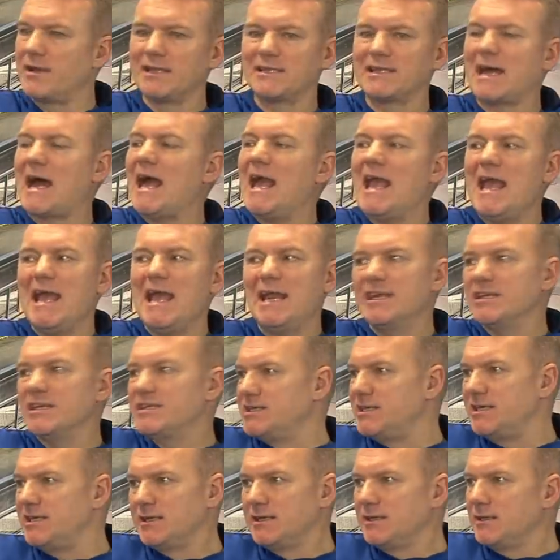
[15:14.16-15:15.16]
had that
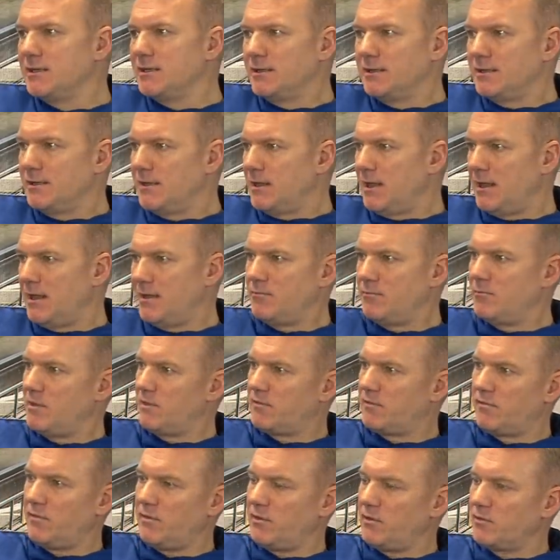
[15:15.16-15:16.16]
energy in
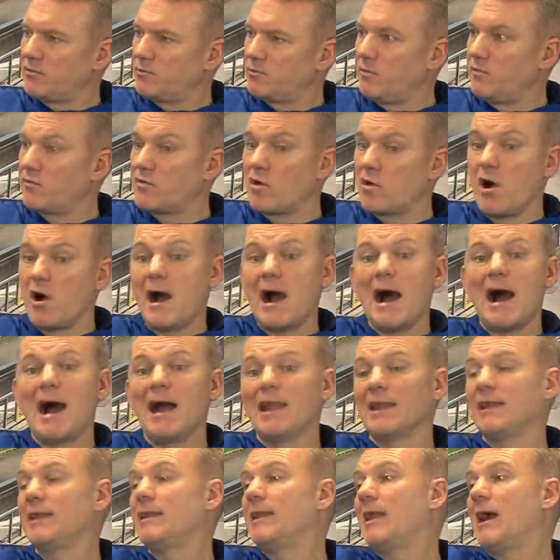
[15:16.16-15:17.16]
midfield. We've got
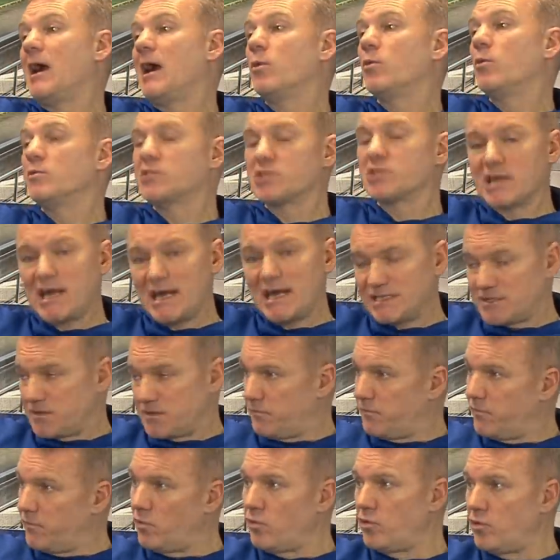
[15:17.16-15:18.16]
Alan now, who tries to
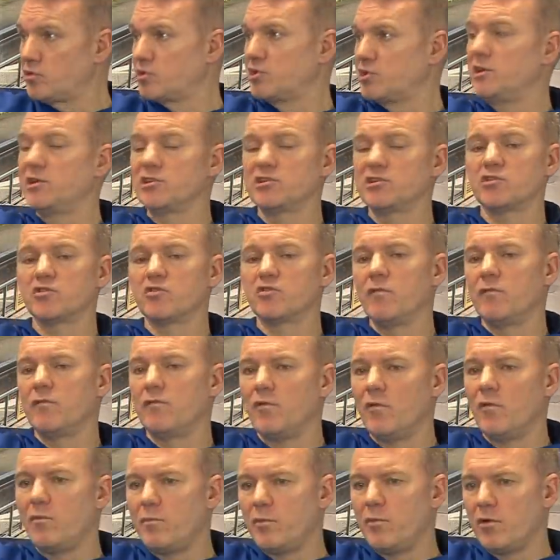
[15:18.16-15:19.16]
force it and is a good
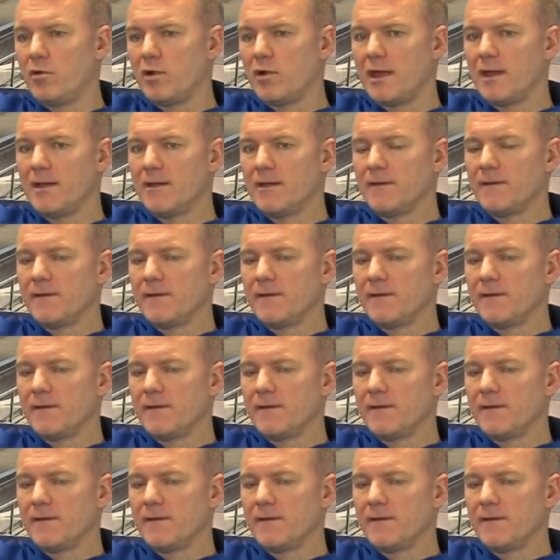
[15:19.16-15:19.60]
footballer.